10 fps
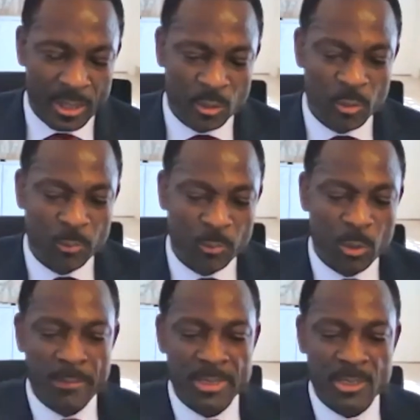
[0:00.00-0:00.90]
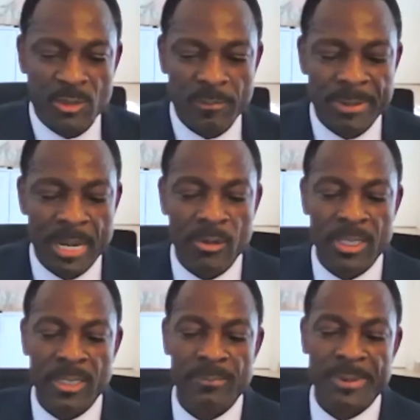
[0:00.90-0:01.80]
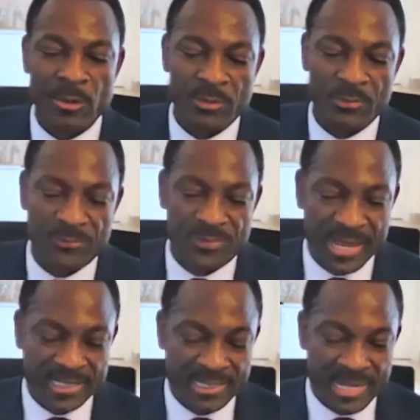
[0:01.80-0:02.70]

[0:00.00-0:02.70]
The problem is compounded by the fact